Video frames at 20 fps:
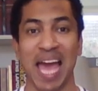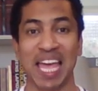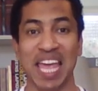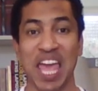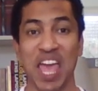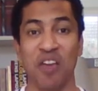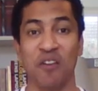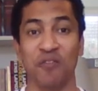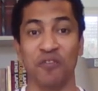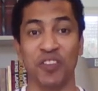
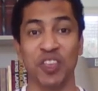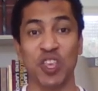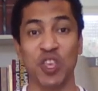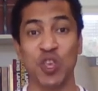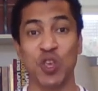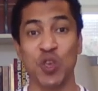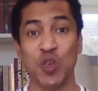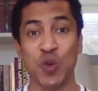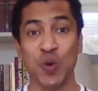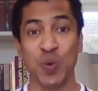If
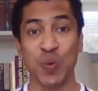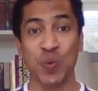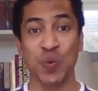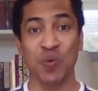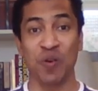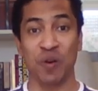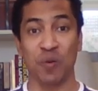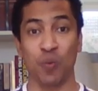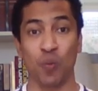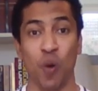
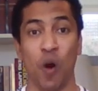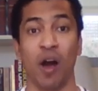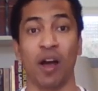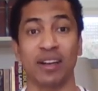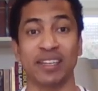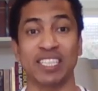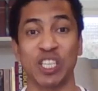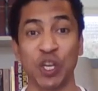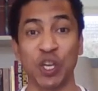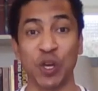you
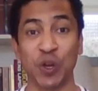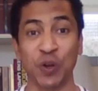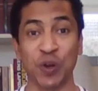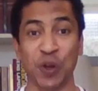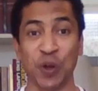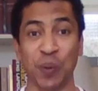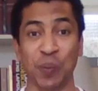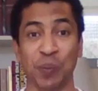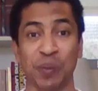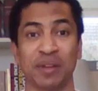want
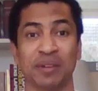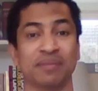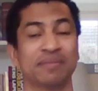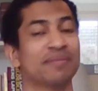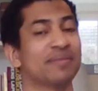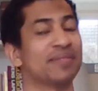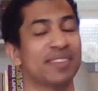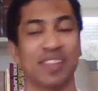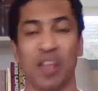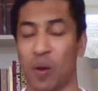YouTube,
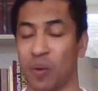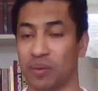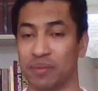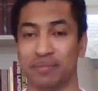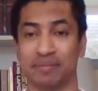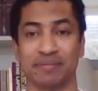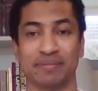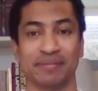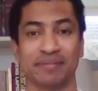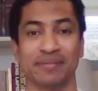no.
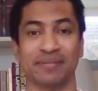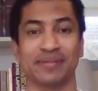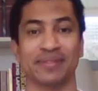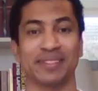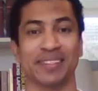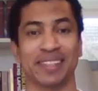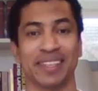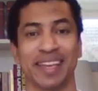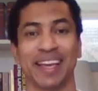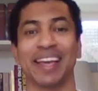
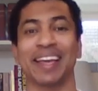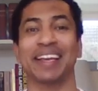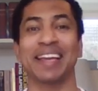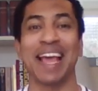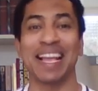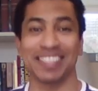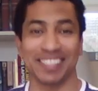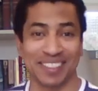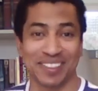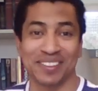
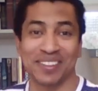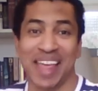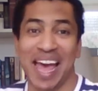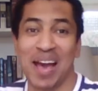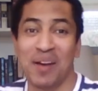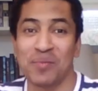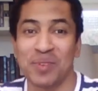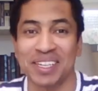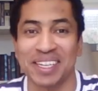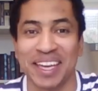Let's do
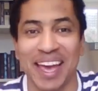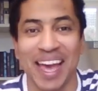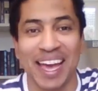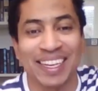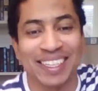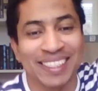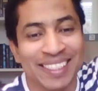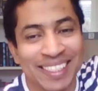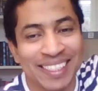that one again.